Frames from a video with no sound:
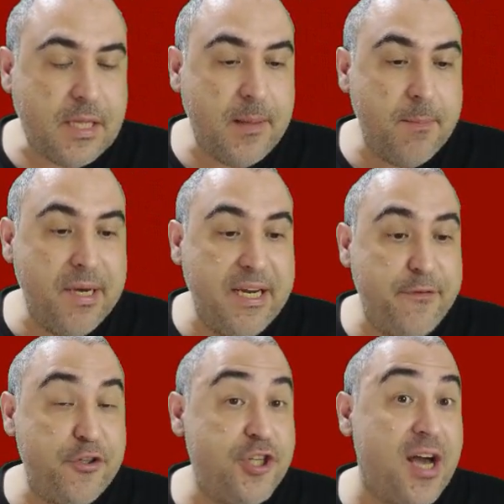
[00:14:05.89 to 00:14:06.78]
But
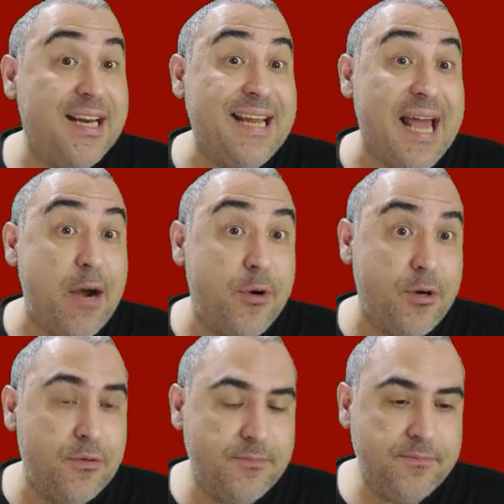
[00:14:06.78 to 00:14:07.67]
if you shot an
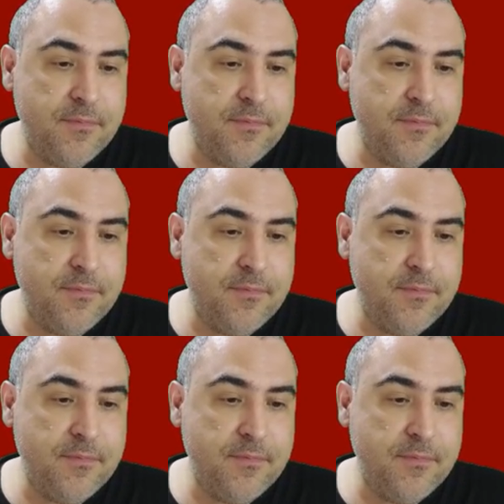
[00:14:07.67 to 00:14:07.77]
arrow,